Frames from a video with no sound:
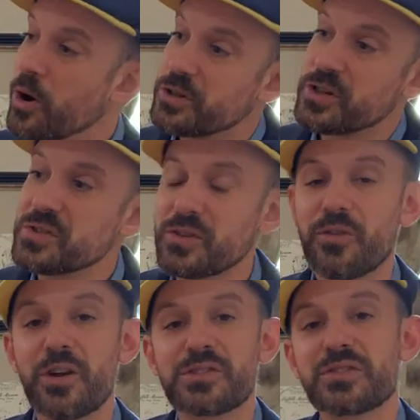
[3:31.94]
walk just
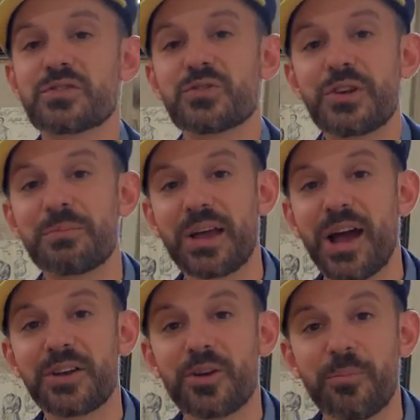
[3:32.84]
across the street
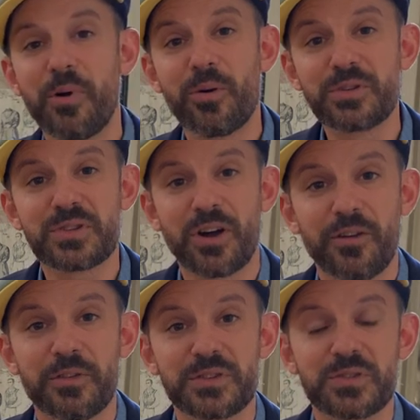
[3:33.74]
behind our post
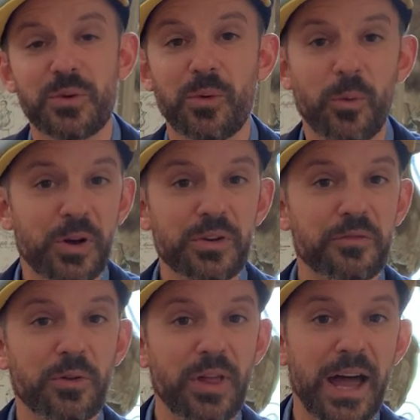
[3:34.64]
office to a
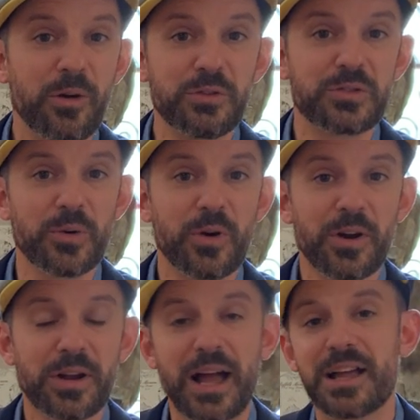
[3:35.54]
wonderful
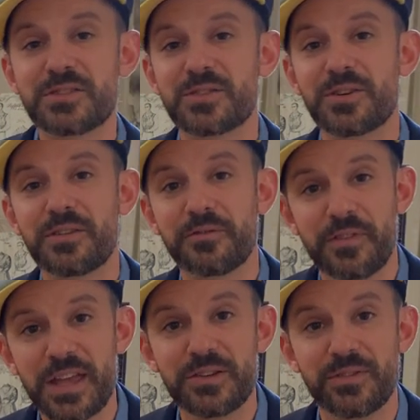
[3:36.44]
outdoor concert
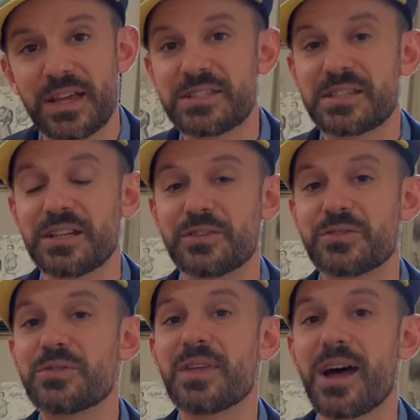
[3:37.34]
venue that seated
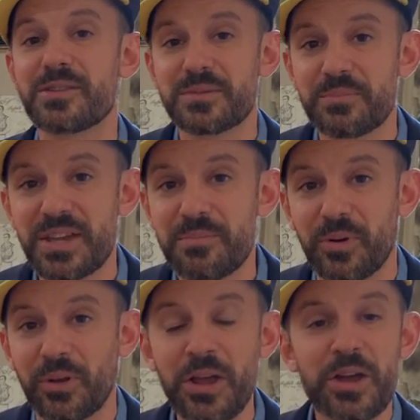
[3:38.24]
2,000
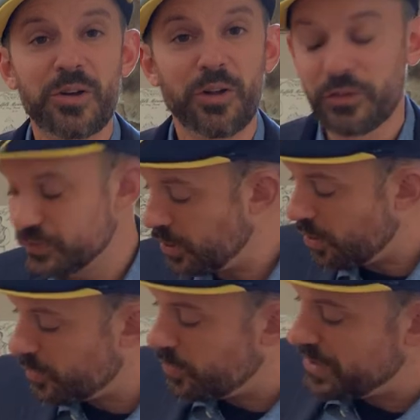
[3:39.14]
people called the
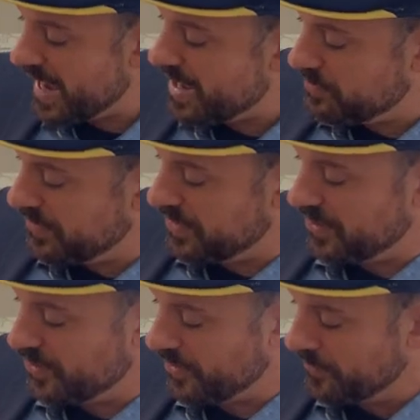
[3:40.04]
Dogwood
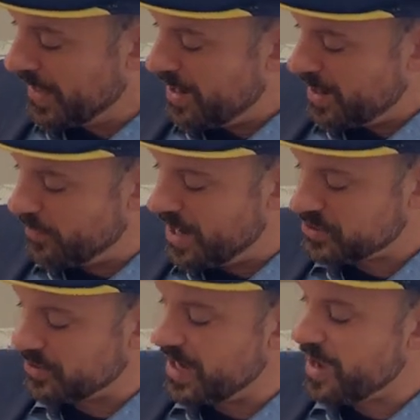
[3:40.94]
Amphitheater. And we
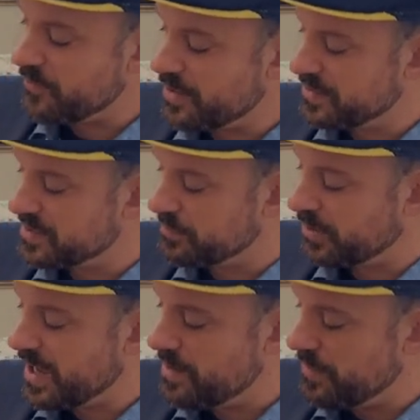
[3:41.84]
actually have on
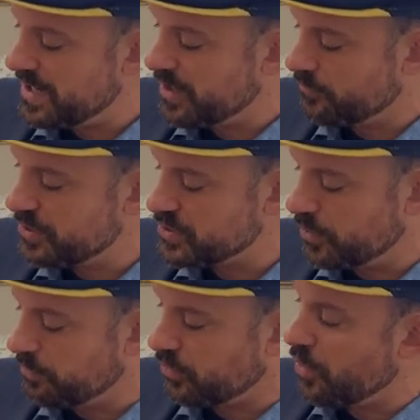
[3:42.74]
display many
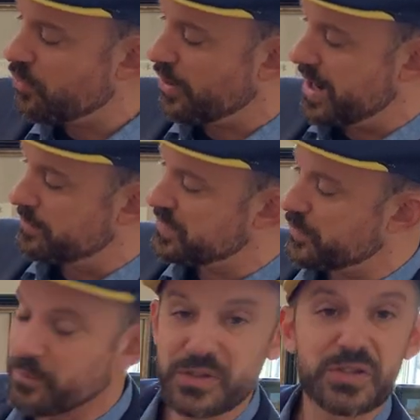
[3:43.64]
original programs
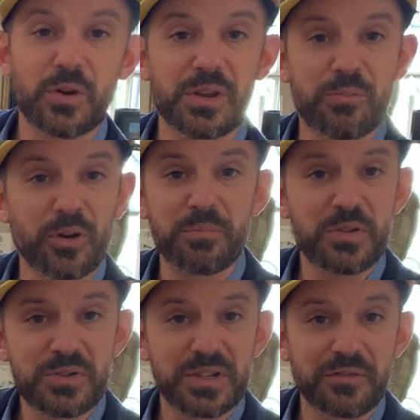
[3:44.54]
from the Stony Brook
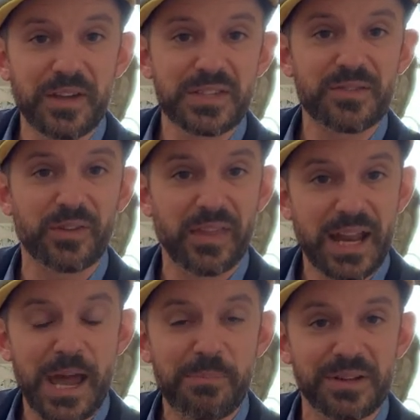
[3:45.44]
Music Festival that
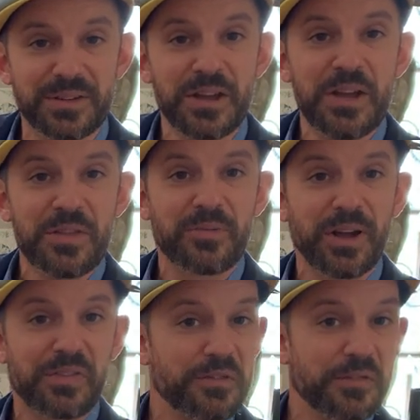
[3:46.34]
happened
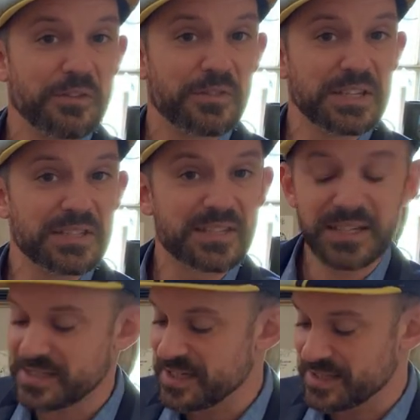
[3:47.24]
throughout the 50s,
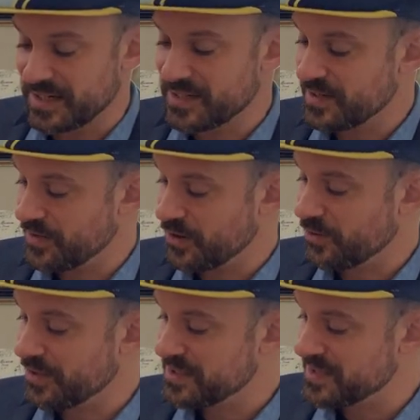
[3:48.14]
60s, and into the
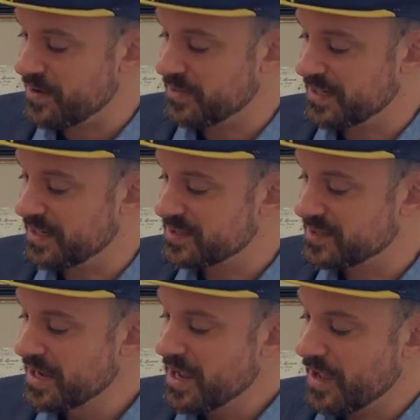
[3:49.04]
early
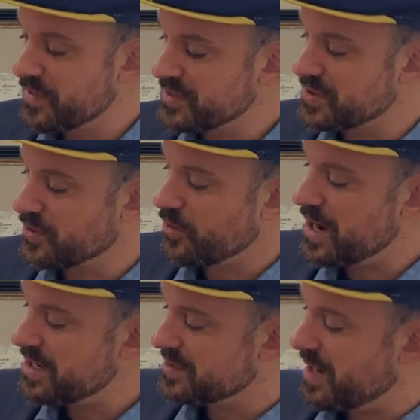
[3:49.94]
70s. And this is a
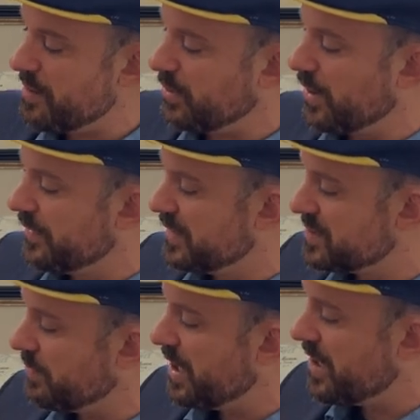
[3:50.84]
great example on
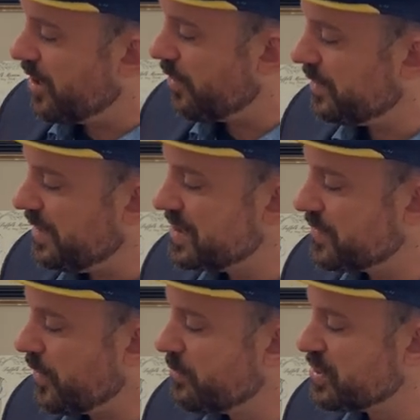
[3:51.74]
display currently. It's
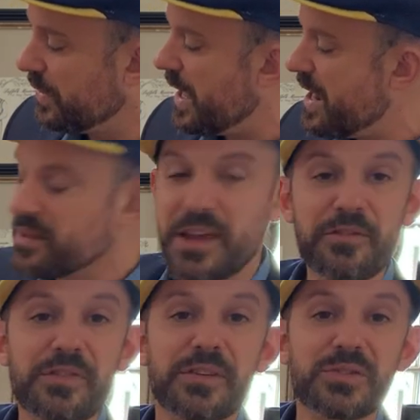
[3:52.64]
from July
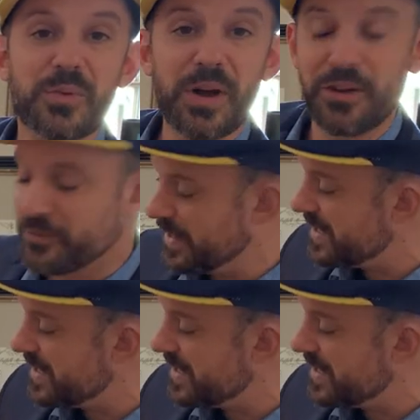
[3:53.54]
11th and 12th,